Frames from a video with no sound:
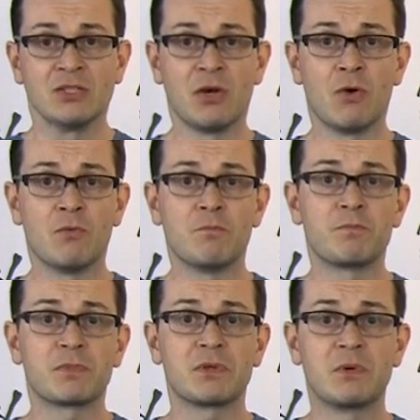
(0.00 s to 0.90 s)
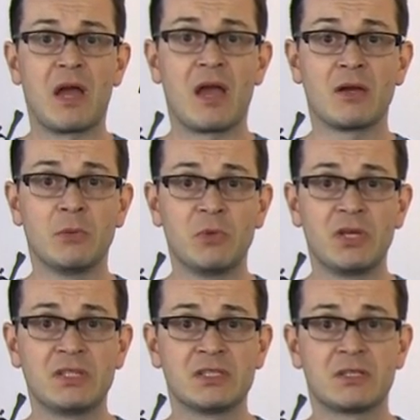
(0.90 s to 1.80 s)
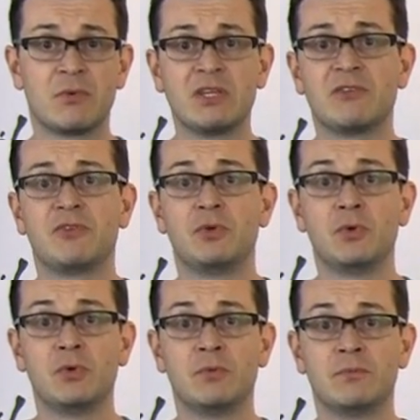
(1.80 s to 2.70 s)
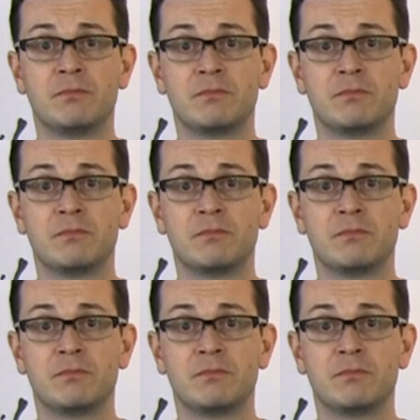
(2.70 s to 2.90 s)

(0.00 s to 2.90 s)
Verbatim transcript: So, I accumulated quite a few